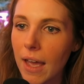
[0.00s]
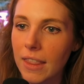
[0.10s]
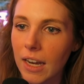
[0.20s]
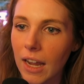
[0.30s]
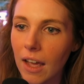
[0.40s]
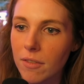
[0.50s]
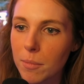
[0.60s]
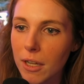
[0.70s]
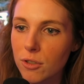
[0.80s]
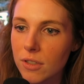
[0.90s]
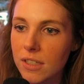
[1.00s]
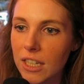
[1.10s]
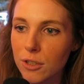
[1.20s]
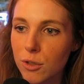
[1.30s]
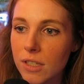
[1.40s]
and then I have the meshes and
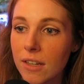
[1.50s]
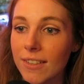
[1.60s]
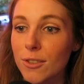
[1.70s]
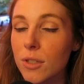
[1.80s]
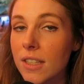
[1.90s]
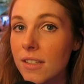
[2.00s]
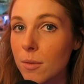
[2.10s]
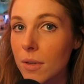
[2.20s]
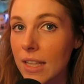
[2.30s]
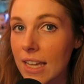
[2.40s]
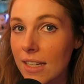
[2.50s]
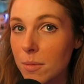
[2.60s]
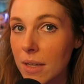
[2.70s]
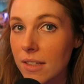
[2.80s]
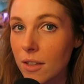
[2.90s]
textures, and eventually this is where the
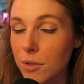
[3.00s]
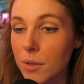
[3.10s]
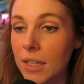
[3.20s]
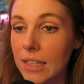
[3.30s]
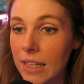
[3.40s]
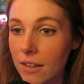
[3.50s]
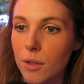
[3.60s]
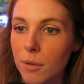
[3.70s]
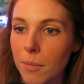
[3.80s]
ESP is also going to live. So under